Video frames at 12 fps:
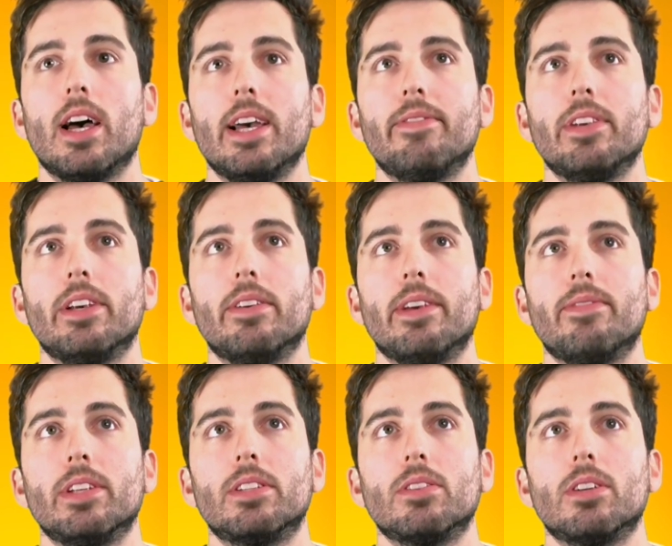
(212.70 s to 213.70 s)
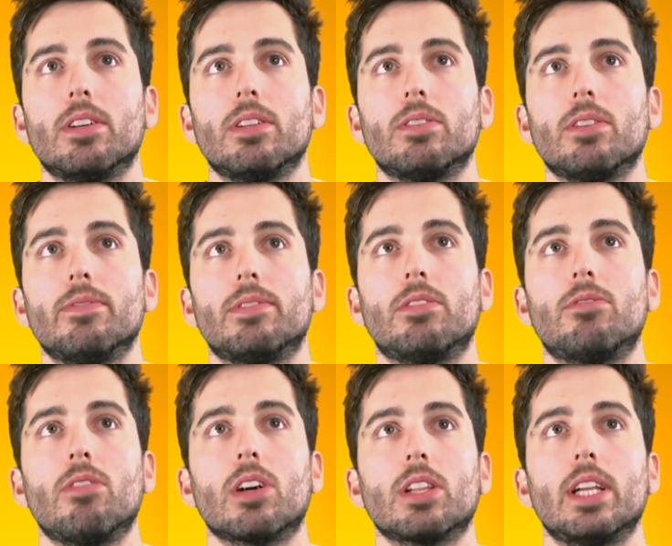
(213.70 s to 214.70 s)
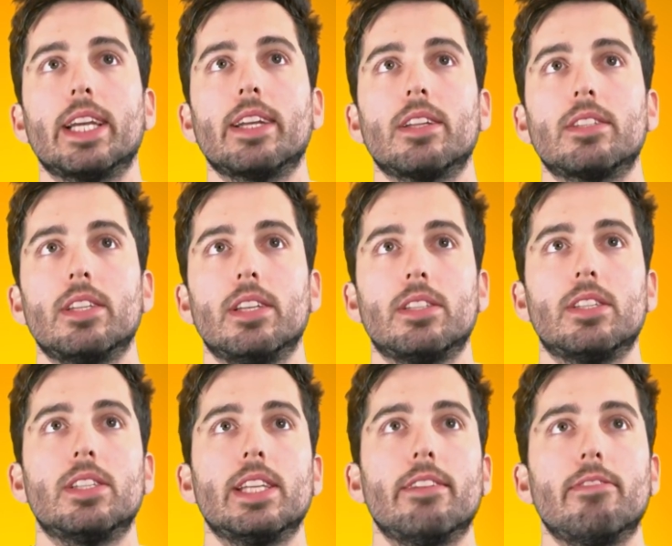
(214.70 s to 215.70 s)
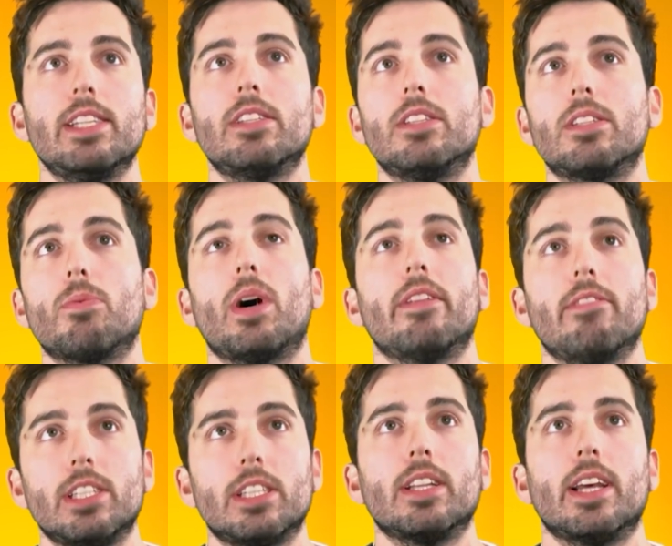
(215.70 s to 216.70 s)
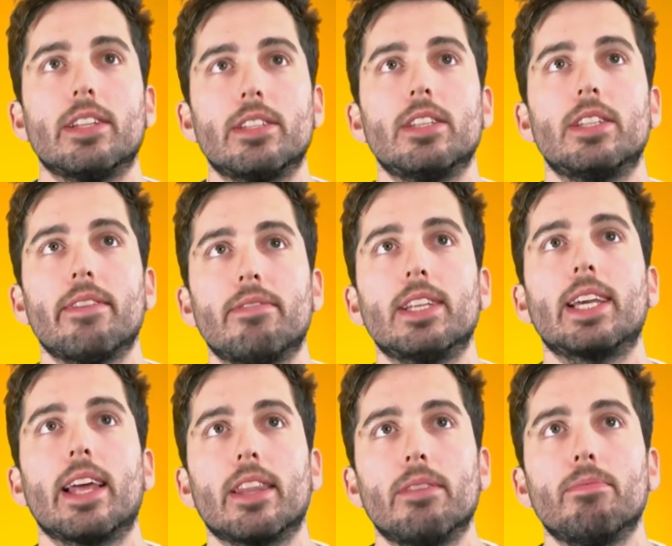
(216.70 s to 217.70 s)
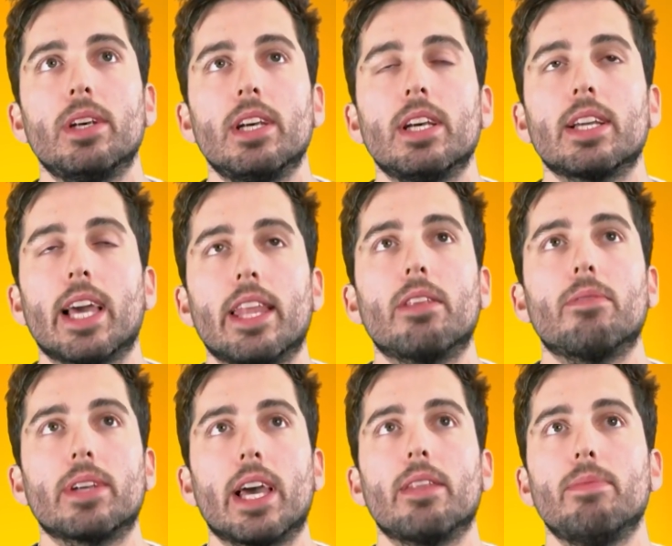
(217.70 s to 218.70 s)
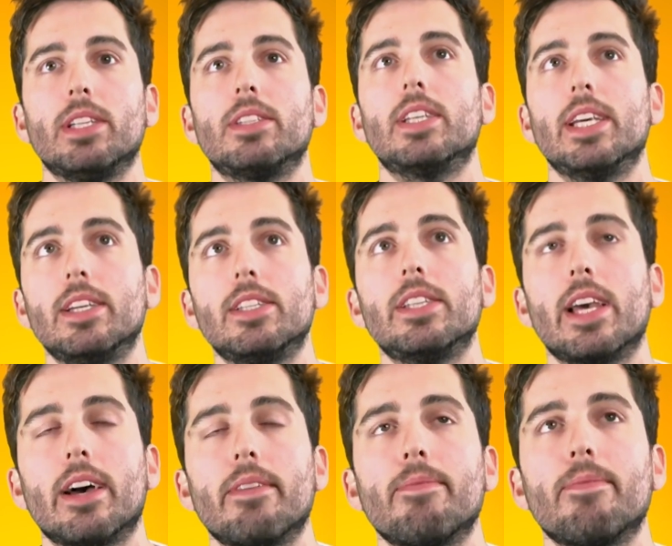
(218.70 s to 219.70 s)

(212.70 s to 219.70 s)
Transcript: If you sort of struggling to see a reason as to why they're itching, then to definitely get them in to see us. Yeah.